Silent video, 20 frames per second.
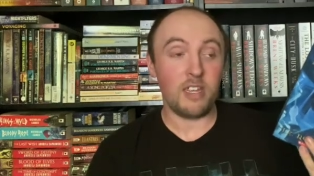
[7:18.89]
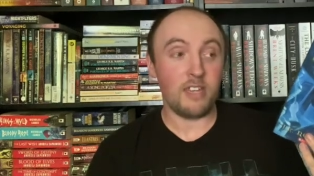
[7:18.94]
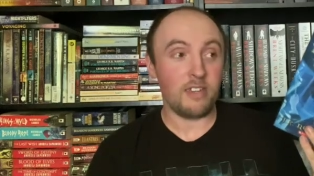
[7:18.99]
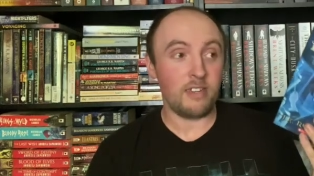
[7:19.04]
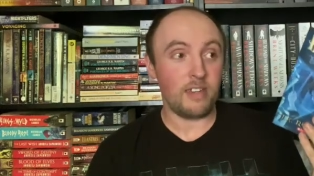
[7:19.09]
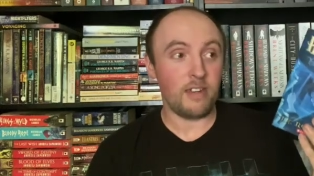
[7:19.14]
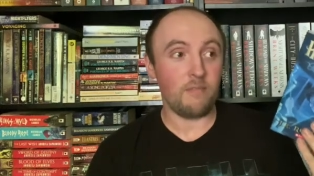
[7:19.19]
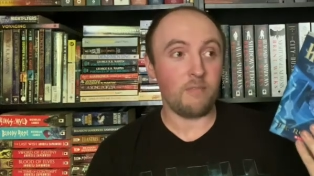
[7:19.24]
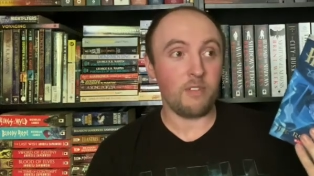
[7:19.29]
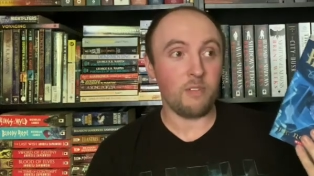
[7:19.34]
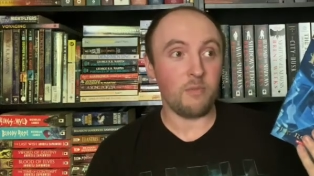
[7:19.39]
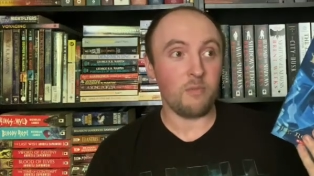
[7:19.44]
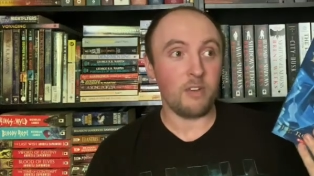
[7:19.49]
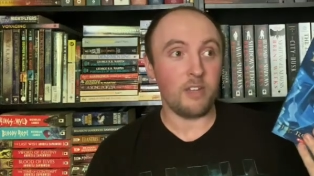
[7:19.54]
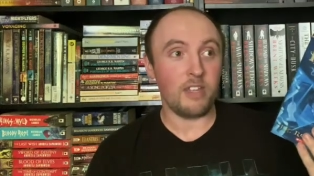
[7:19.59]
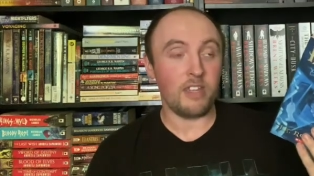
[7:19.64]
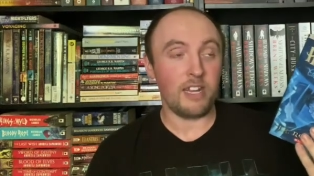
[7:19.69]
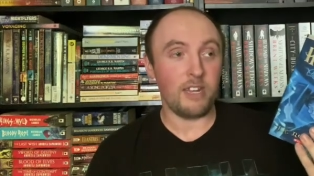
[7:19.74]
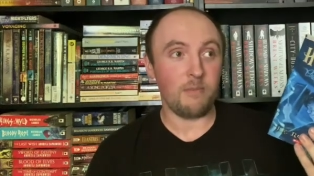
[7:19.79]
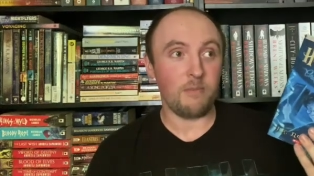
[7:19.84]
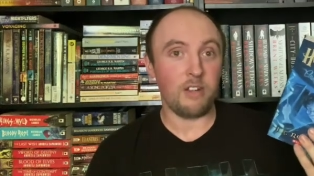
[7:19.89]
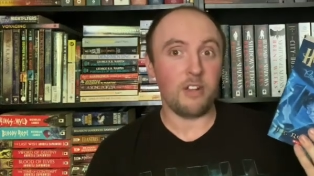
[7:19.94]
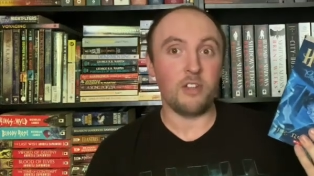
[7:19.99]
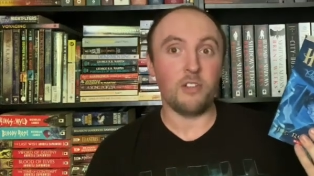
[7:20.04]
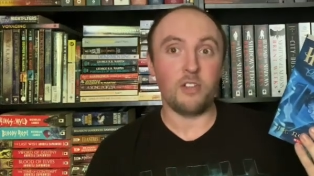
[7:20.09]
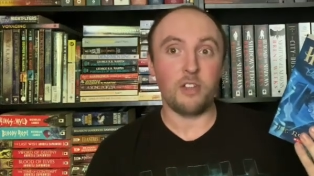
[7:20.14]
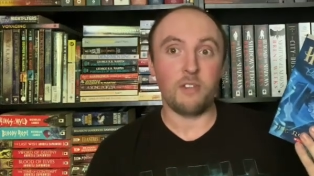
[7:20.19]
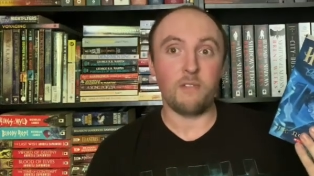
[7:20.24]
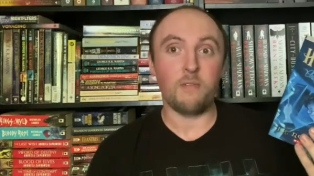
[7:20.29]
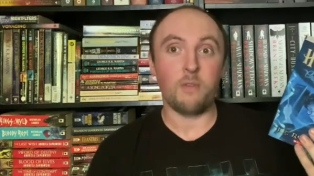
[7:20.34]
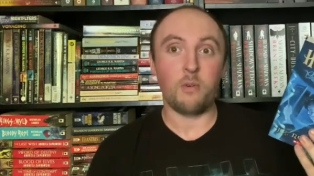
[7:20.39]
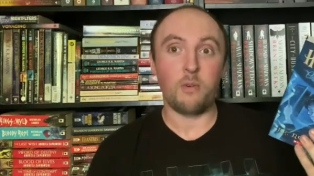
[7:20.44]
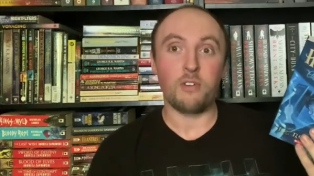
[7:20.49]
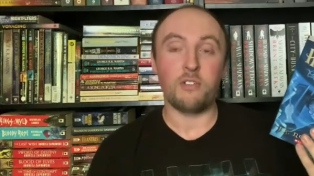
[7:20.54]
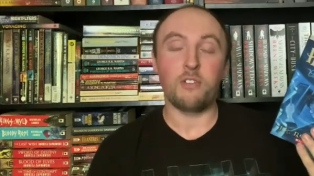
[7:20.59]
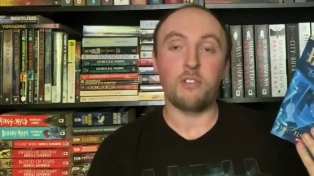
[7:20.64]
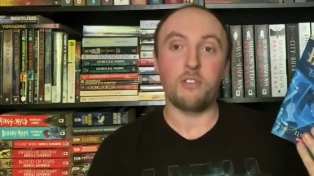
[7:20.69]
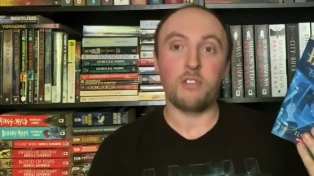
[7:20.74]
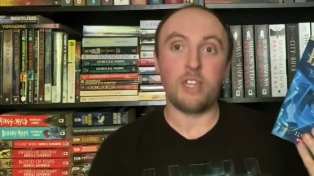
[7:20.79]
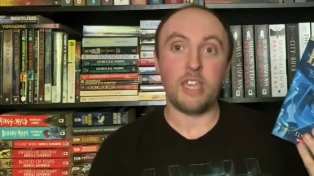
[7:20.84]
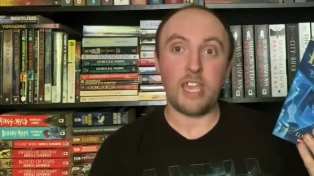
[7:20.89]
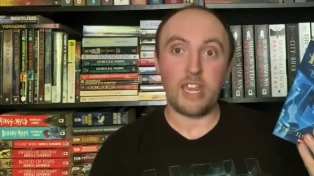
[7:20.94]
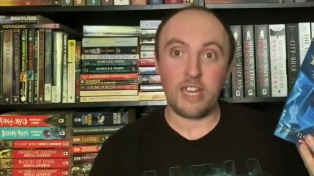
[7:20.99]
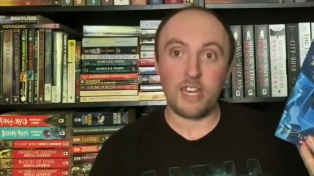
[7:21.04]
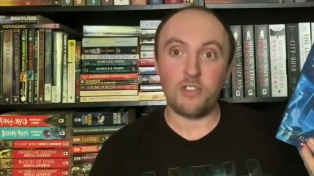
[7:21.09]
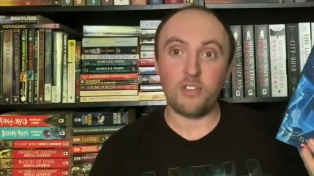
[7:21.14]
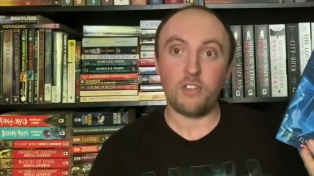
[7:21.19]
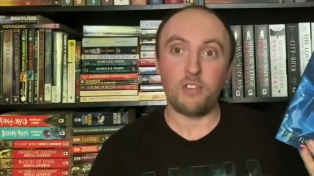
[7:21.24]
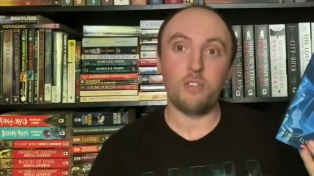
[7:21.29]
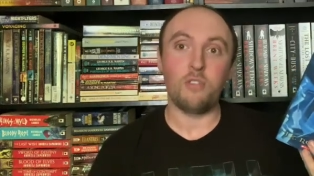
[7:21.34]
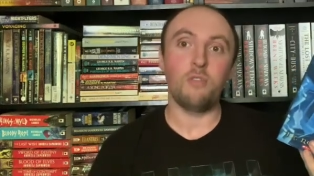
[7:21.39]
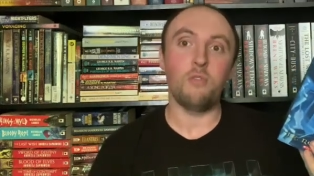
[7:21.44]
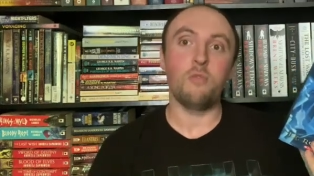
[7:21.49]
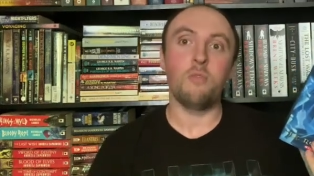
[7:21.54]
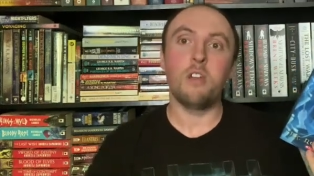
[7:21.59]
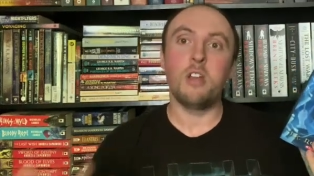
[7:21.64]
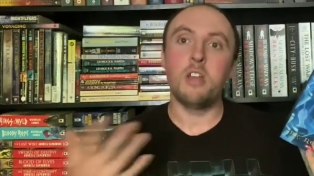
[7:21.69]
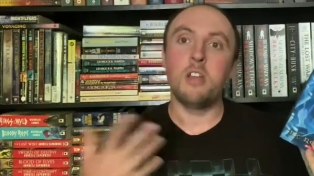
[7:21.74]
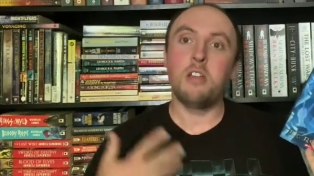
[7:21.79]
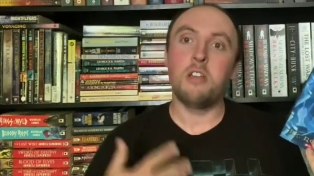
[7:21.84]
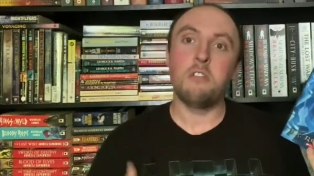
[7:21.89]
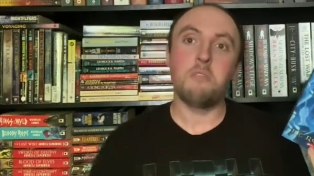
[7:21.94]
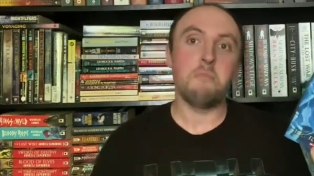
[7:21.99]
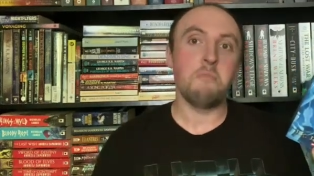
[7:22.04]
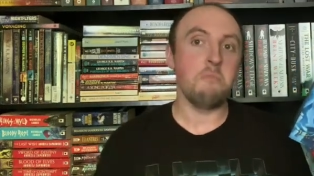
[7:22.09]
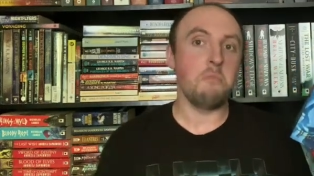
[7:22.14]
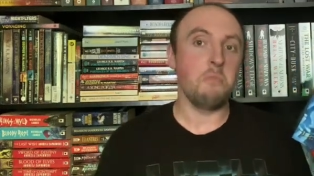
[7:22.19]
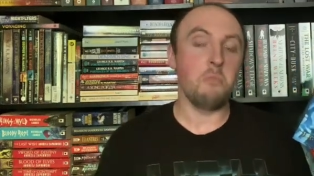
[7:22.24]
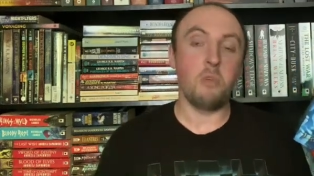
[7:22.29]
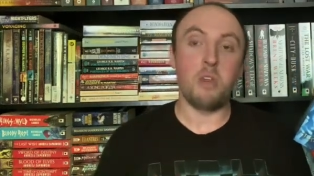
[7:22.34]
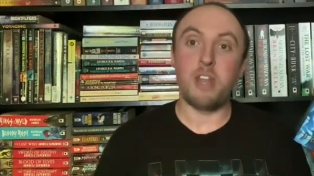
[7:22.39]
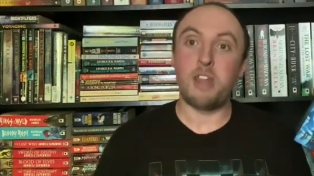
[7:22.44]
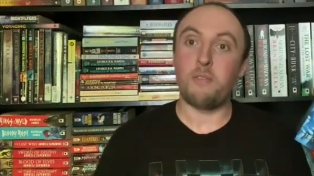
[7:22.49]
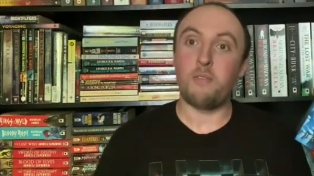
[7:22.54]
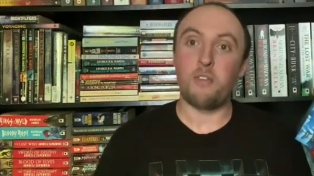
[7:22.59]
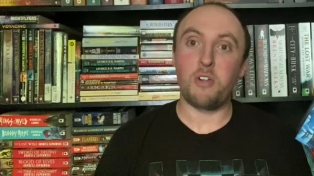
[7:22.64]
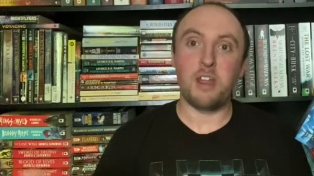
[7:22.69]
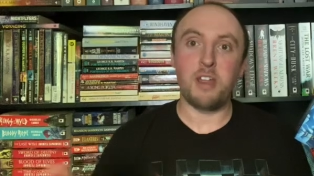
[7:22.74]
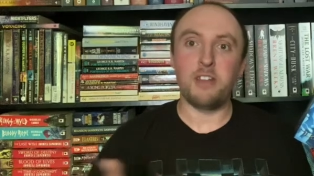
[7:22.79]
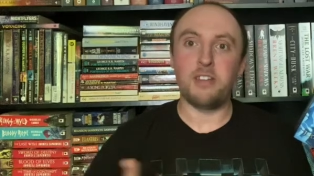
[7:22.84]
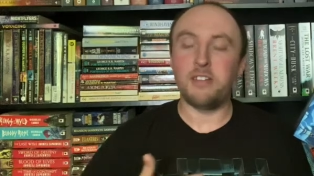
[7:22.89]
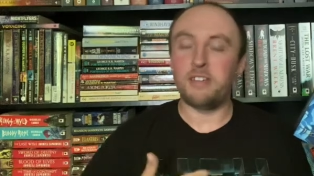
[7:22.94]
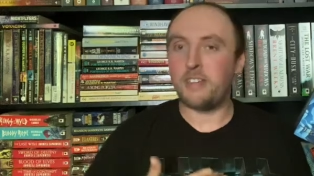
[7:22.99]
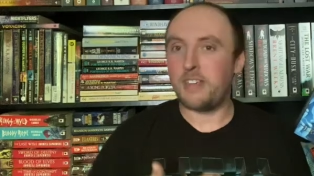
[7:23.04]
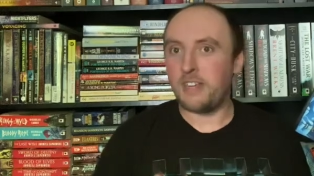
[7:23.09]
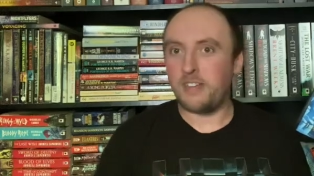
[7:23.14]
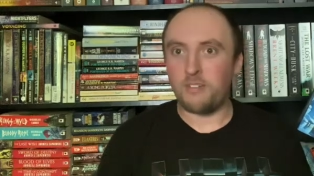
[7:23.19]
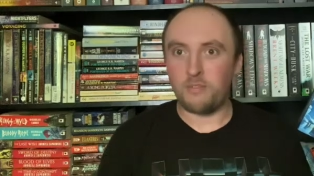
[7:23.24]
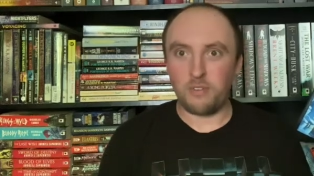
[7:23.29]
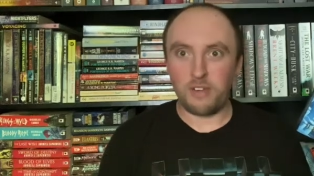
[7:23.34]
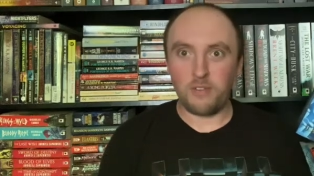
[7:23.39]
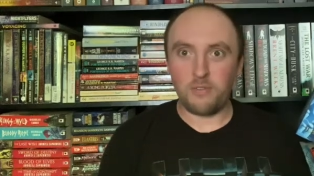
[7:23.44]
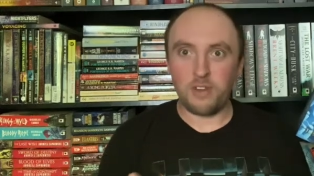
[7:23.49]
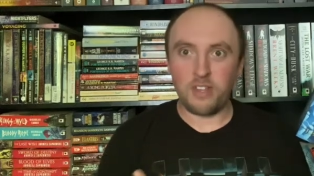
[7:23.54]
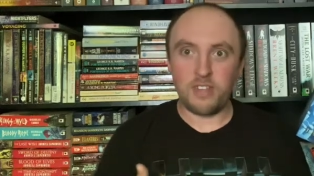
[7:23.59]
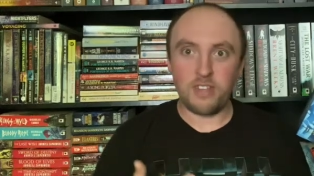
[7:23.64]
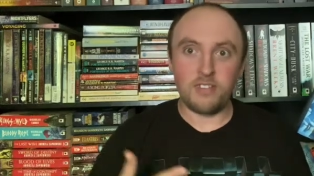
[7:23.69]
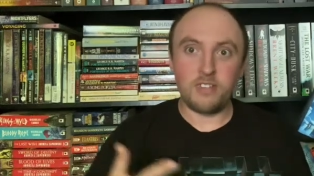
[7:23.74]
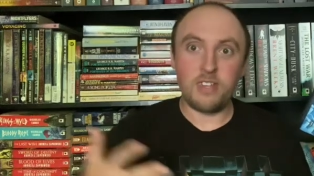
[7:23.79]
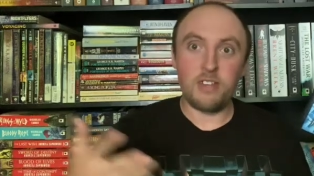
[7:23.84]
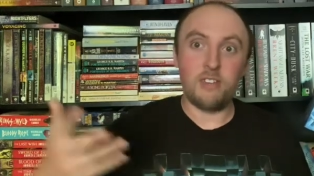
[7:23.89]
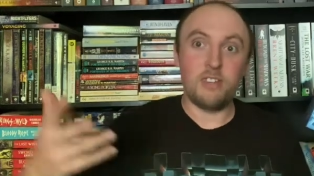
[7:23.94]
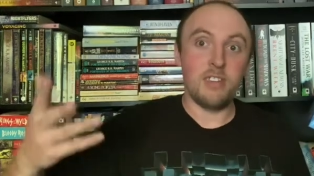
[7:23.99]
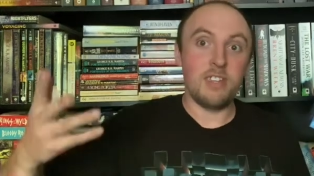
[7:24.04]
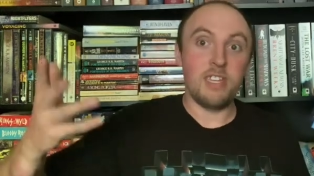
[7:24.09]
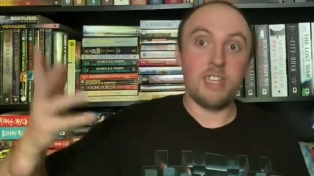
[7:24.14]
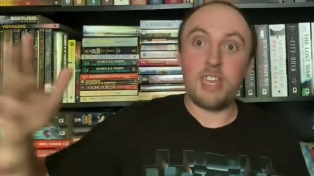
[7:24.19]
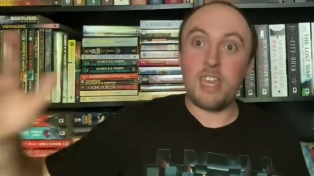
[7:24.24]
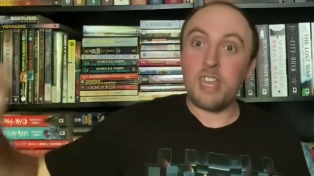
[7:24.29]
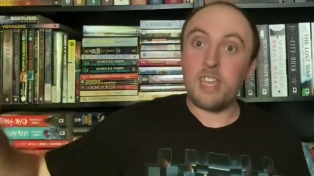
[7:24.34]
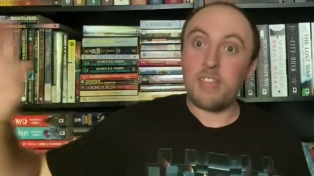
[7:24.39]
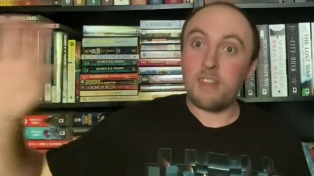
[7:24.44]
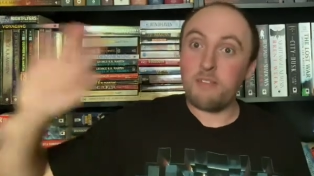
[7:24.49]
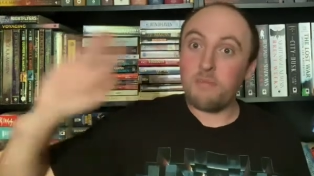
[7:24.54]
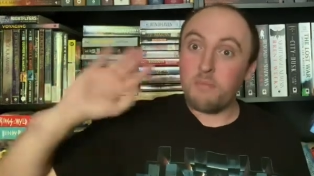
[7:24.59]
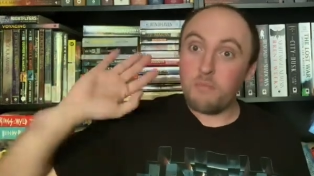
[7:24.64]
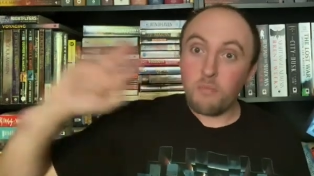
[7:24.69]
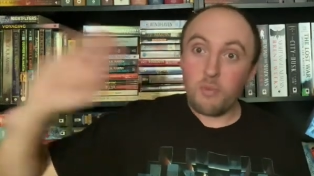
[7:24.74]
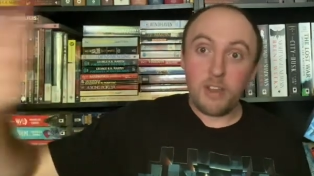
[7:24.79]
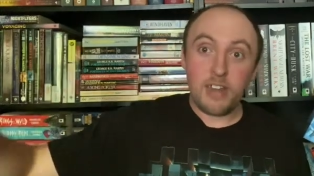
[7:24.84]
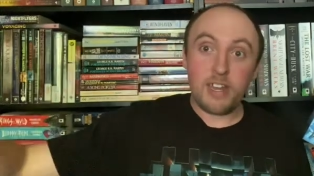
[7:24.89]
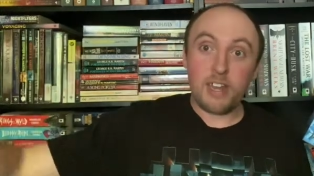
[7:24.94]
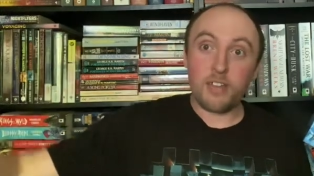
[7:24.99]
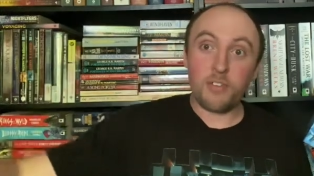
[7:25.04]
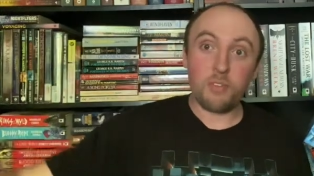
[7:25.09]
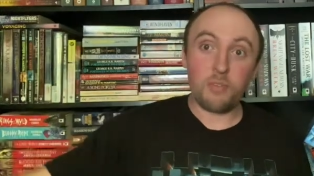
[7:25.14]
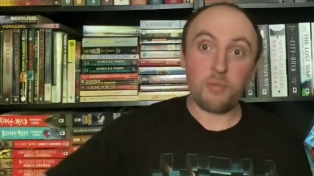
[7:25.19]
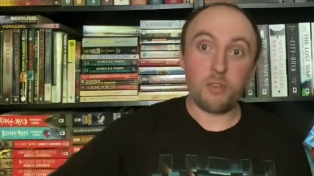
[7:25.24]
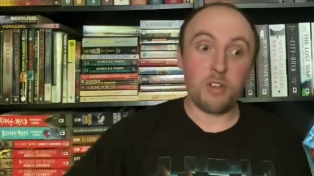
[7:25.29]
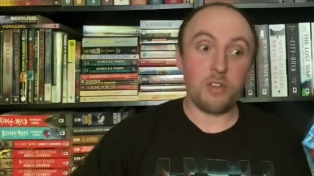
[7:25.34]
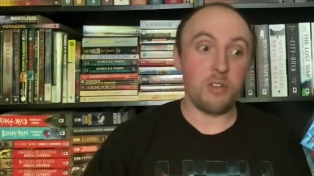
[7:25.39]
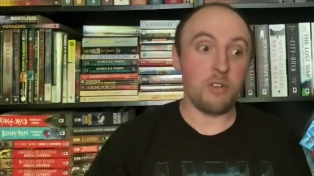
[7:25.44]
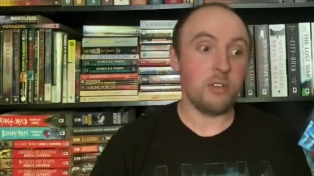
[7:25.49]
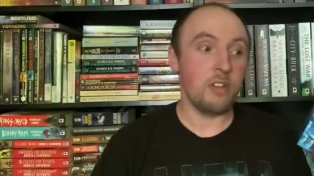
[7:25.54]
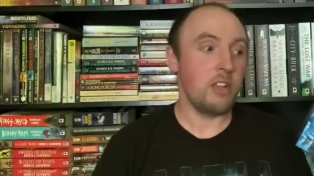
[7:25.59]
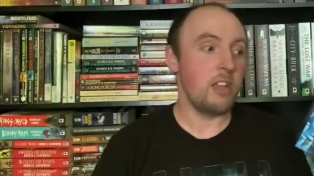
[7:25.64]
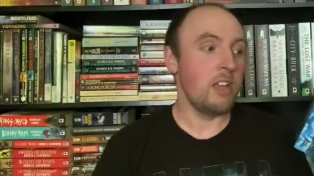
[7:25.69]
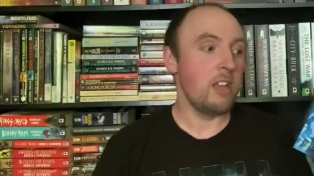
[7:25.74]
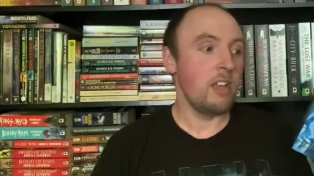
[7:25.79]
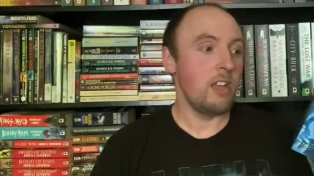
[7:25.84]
It's definitely one that I'm going to look forward to getting to whenever I decide to reread the series again way down the road.